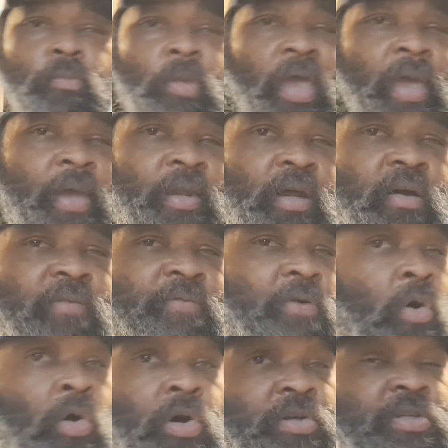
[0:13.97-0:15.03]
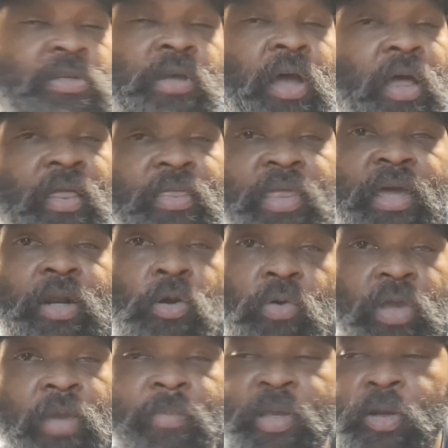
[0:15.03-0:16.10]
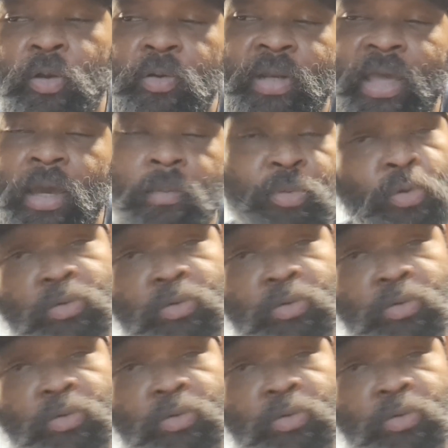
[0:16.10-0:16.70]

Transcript: And of course, they don't give me no damn